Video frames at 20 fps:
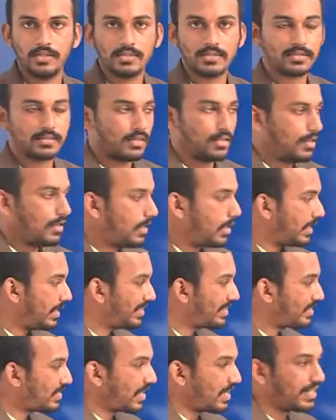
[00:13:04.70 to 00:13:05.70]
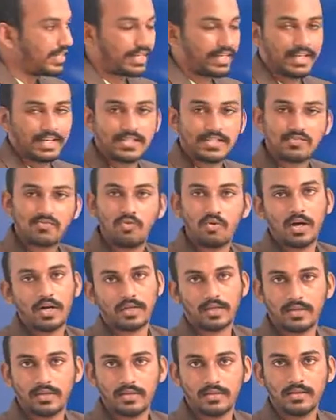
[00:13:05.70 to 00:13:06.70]
it contains water
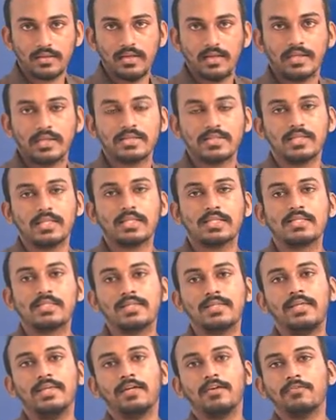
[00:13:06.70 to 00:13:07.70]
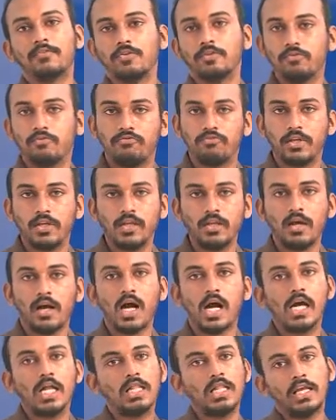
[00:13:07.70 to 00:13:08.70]
just enough to fill all the
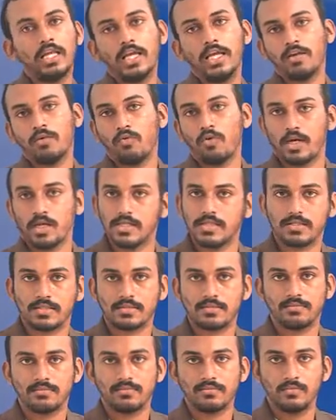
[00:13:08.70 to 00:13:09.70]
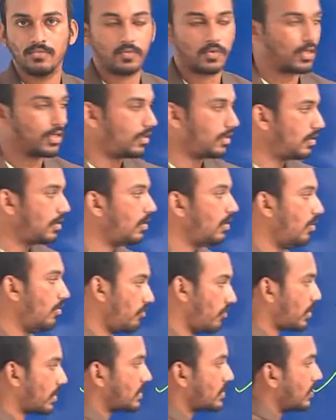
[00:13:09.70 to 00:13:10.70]
air voids. Okay. For
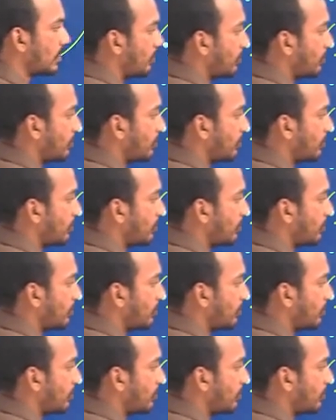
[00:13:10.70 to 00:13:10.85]
example, take